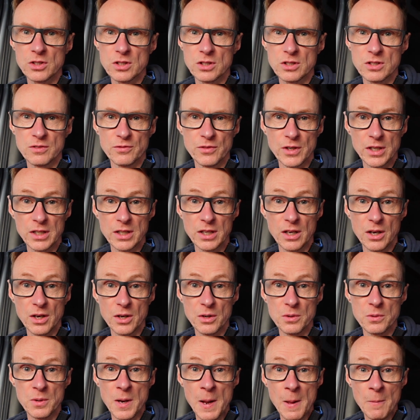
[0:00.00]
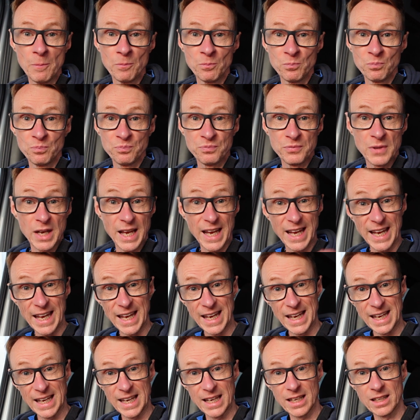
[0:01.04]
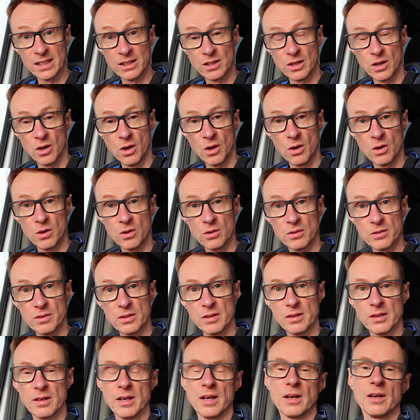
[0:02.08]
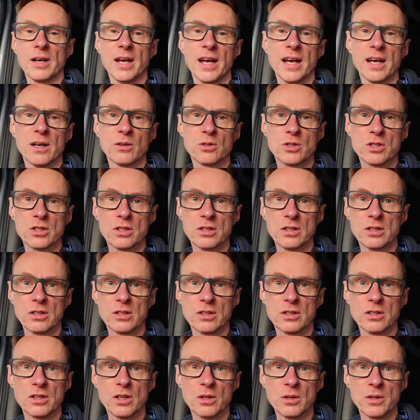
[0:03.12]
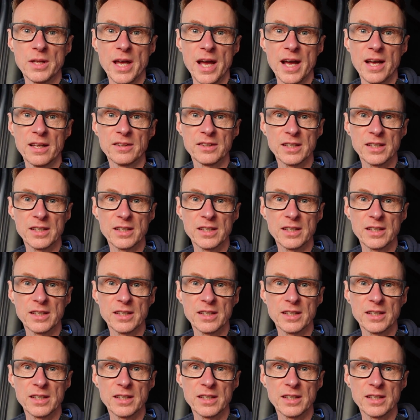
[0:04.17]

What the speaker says: There's a video here on how to do that.